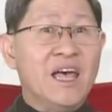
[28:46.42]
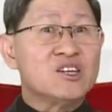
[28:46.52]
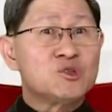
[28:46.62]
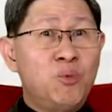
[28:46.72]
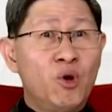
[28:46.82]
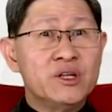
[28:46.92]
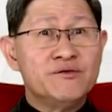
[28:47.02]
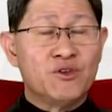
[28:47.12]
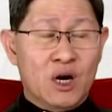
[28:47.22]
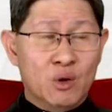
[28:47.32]
last
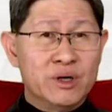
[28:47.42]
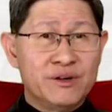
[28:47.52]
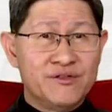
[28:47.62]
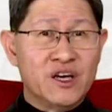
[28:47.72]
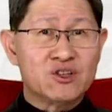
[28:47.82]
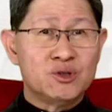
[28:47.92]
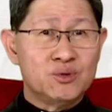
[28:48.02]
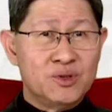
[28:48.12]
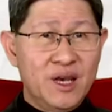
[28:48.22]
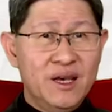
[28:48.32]
point for our
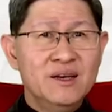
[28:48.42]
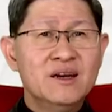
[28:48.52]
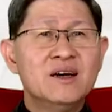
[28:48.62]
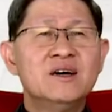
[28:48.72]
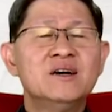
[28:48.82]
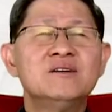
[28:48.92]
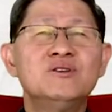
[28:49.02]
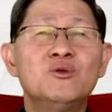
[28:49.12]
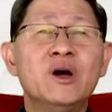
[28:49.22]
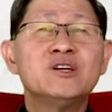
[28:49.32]
reflection today,
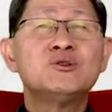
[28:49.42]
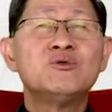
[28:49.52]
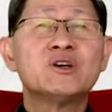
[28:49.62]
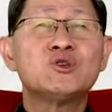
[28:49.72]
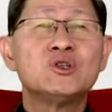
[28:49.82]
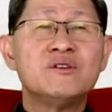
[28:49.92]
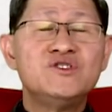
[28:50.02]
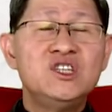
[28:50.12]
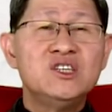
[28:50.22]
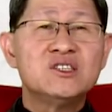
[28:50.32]
the resurrection
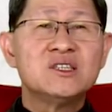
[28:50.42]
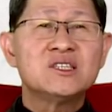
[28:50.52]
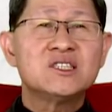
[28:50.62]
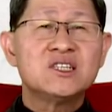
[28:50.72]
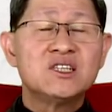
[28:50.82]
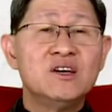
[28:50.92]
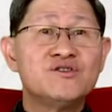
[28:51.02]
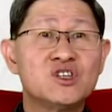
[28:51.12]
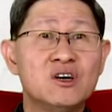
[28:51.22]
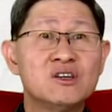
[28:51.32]
of Jesus
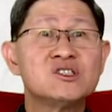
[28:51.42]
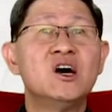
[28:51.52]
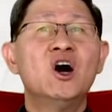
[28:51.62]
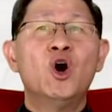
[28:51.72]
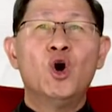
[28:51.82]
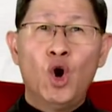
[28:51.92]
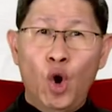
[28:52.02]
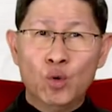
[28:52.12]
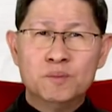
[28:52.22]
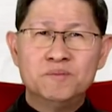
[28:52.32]
gives us
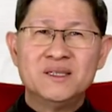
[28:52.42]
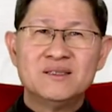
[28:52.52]
hope.